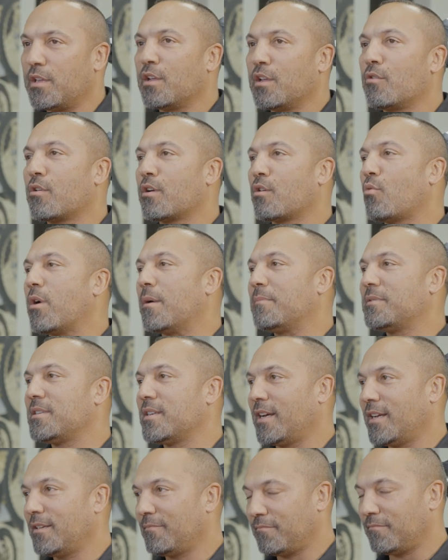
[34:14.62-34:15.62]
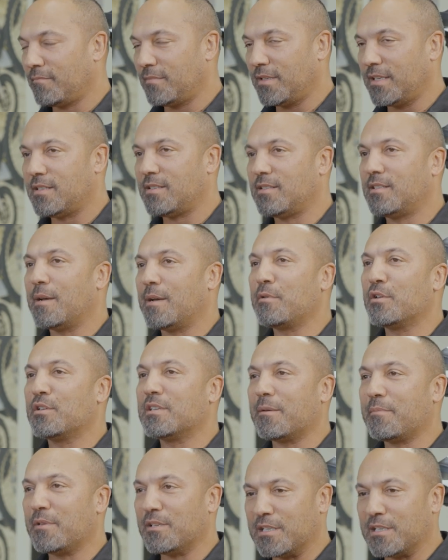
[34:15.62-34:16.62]
Well, you can go to our website. It's
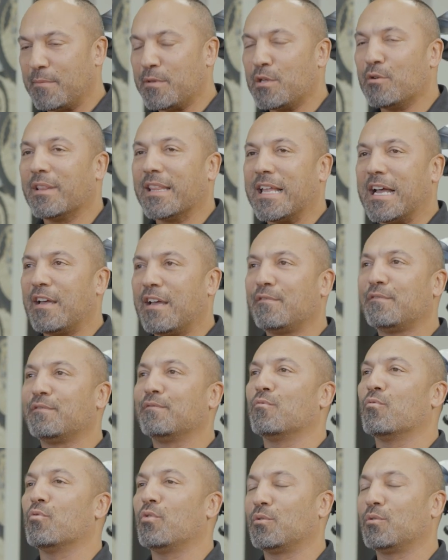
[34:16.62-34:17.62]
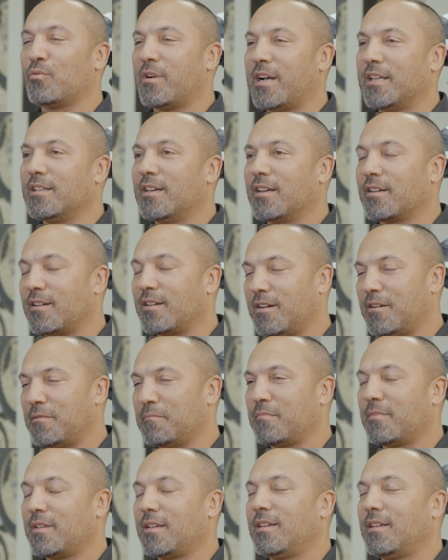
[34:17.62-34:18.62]

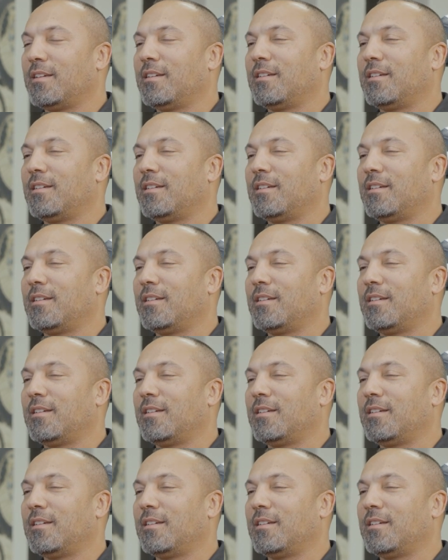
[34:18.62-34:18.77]
www.alivworldwide.com.